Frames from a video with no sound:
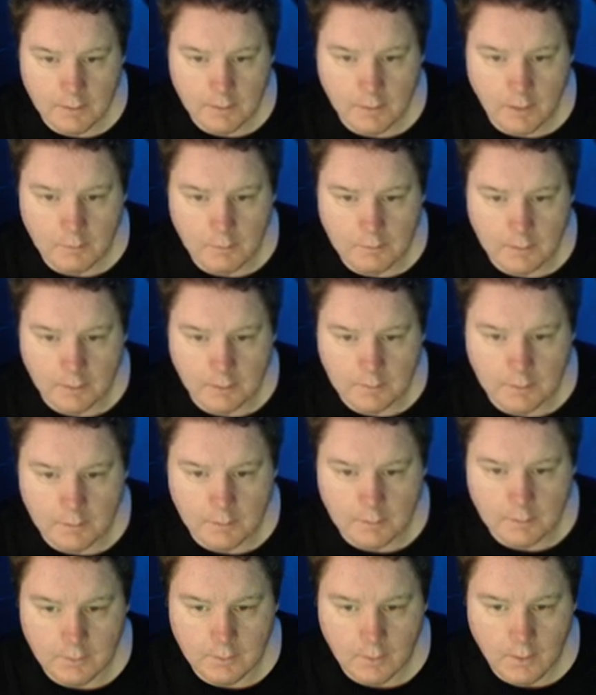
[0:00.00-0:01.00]

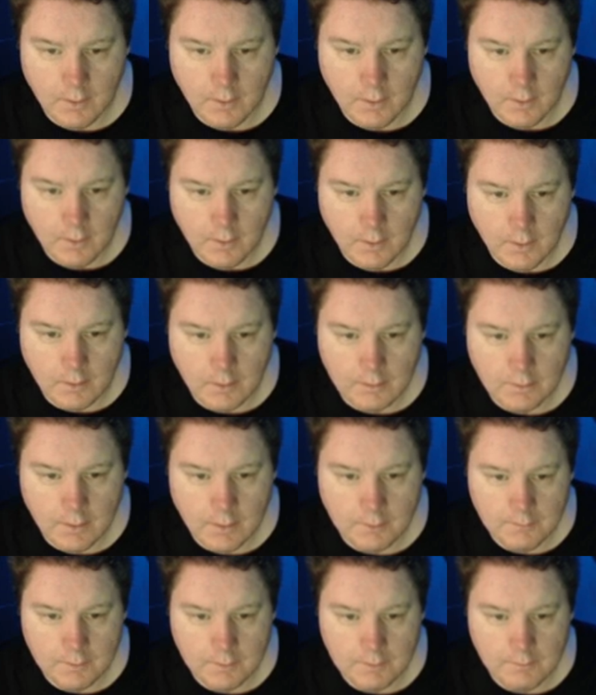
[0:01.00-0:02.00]
complexes, or
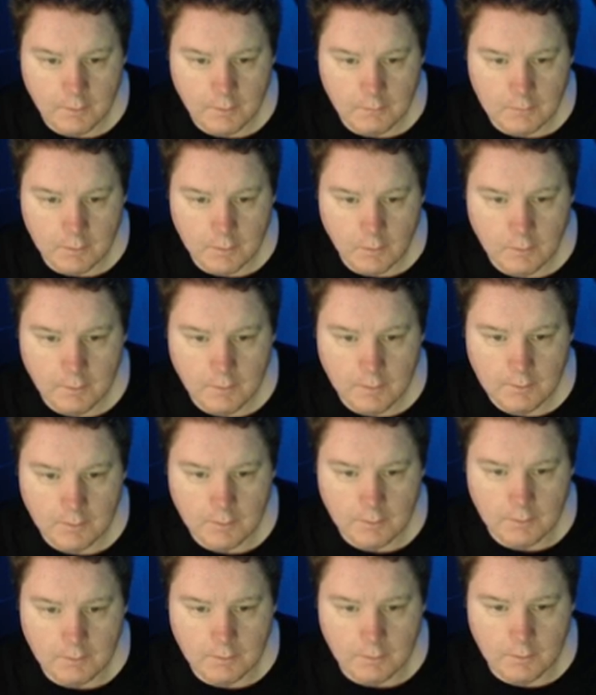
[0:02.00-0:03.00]
suffered from low
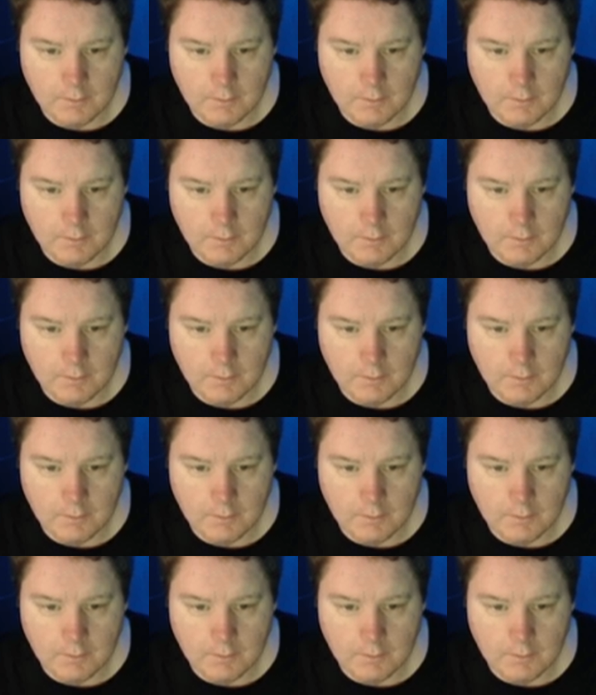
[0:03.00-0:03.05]
resolution.